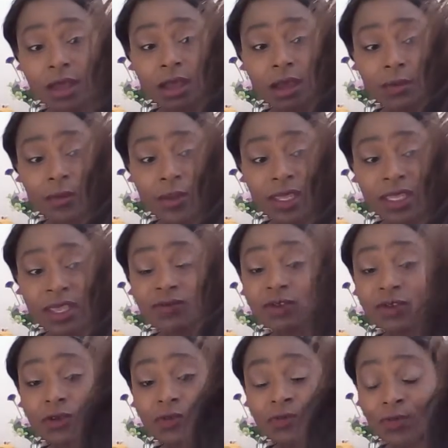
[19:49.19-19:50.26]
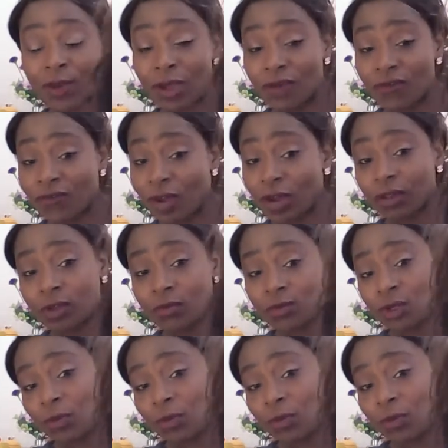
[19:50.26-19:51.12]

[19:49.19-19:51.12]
It gives you a bit of volume,